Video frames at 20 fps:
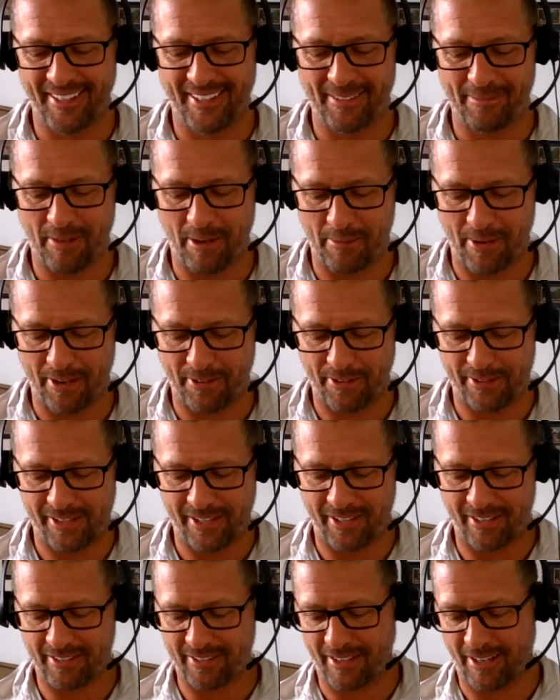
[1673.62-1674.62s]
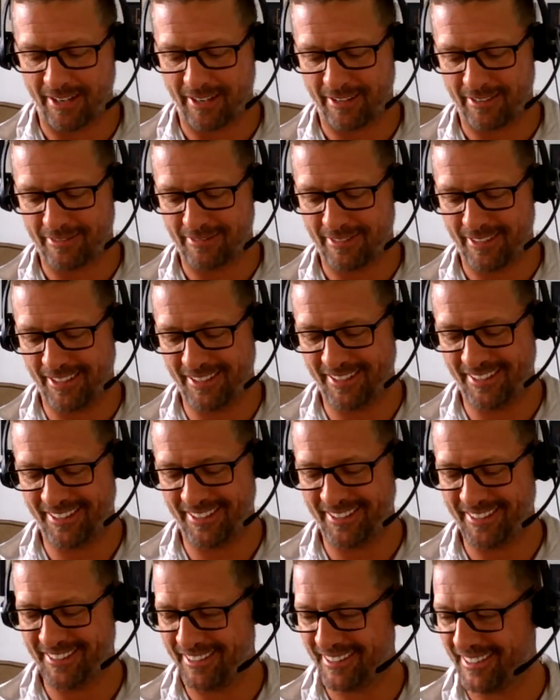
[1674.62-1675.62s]
My mouth is getting tired,
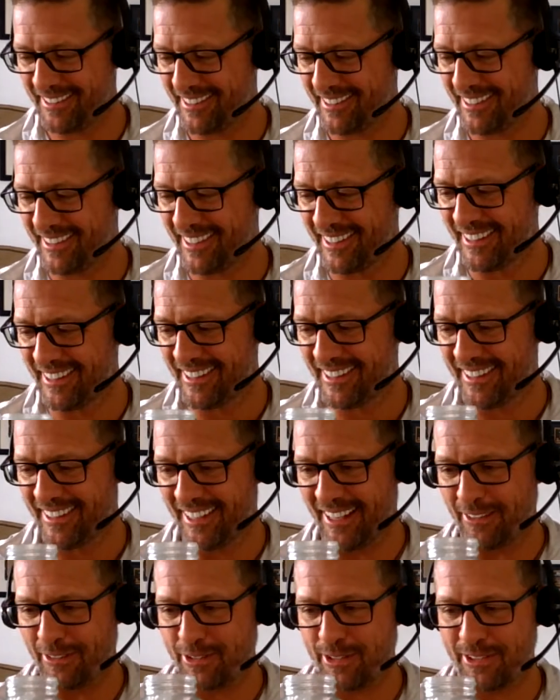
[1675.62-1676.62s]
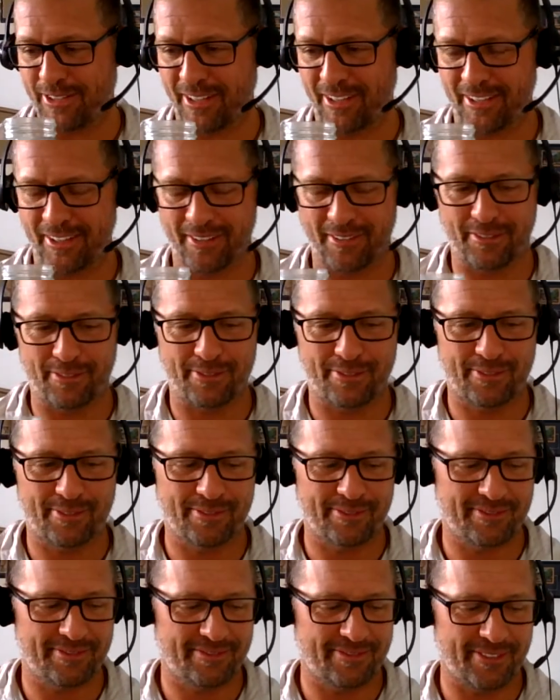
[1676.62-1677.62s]
and I was just thinking of
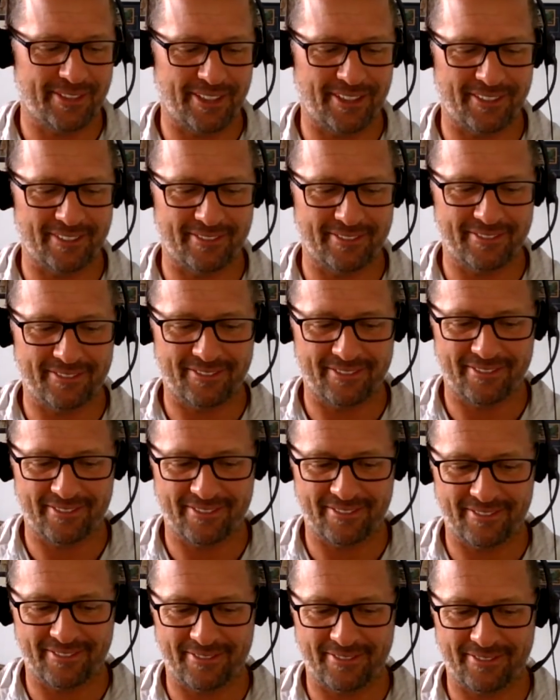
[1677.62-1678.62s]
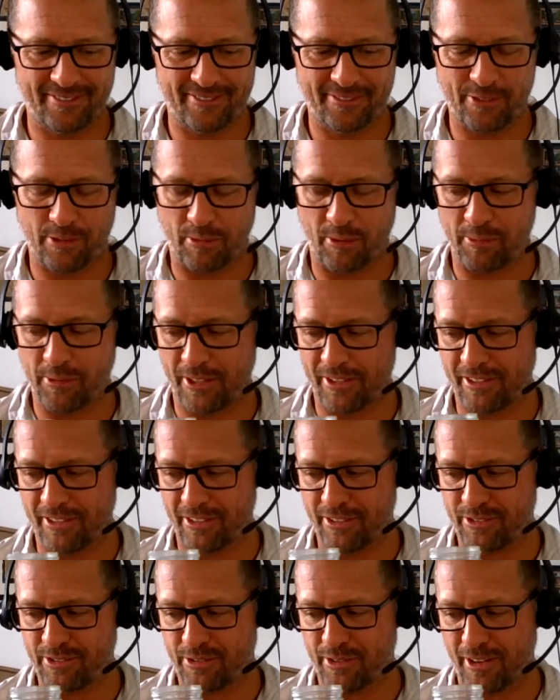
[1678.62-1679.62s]
when former
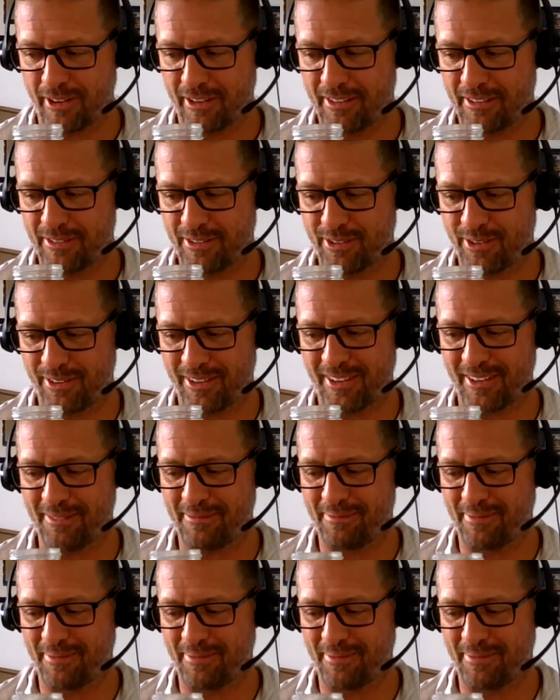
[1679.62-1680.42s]
President Trump